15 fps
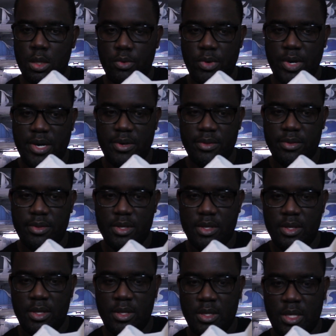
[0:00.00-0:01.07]
around
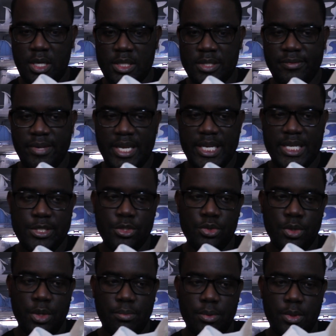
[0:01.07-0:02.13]
the Las Vegas
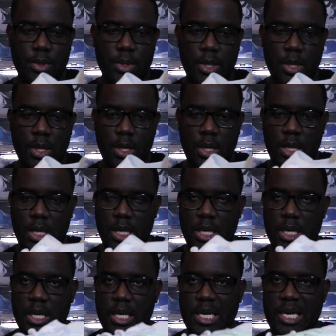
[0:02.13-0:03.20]
Strip,
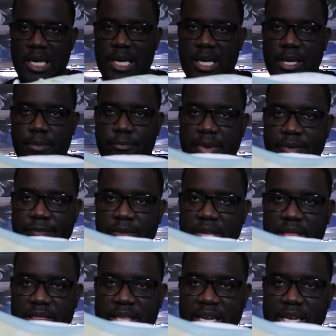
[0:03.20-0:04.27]
and my
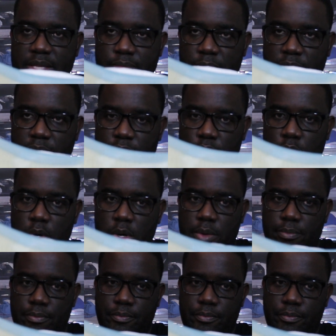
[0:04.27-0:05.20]
feet thanked me for it.